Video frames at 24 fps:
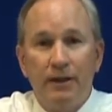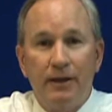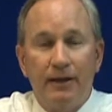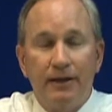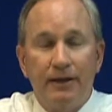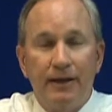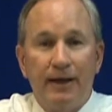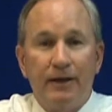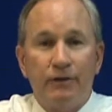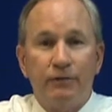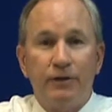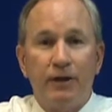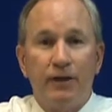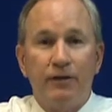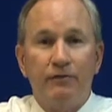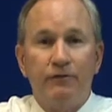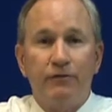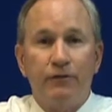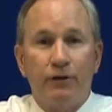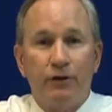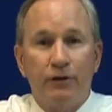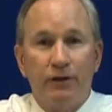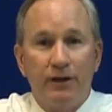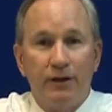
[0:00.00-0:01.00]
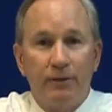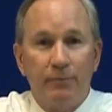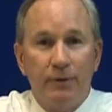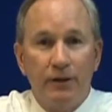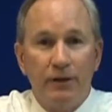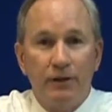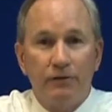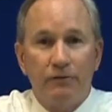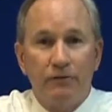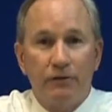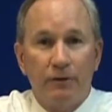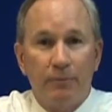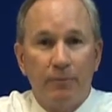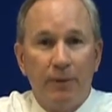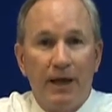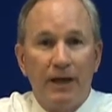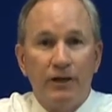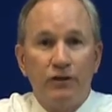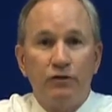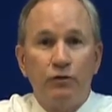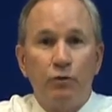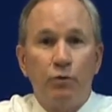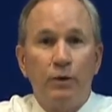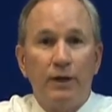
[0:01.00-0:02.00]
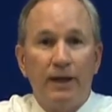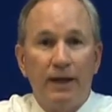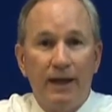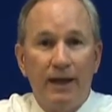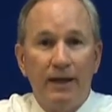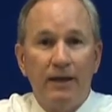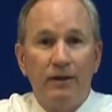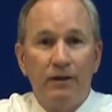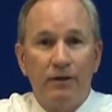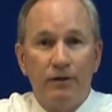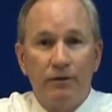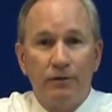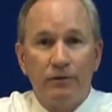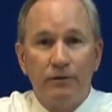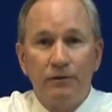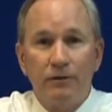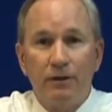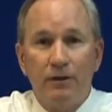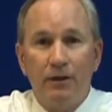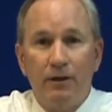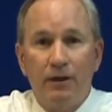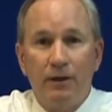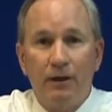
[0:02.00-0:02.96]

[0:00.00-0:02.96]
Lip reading: in downtown Fernandina Beach for the past 28 years,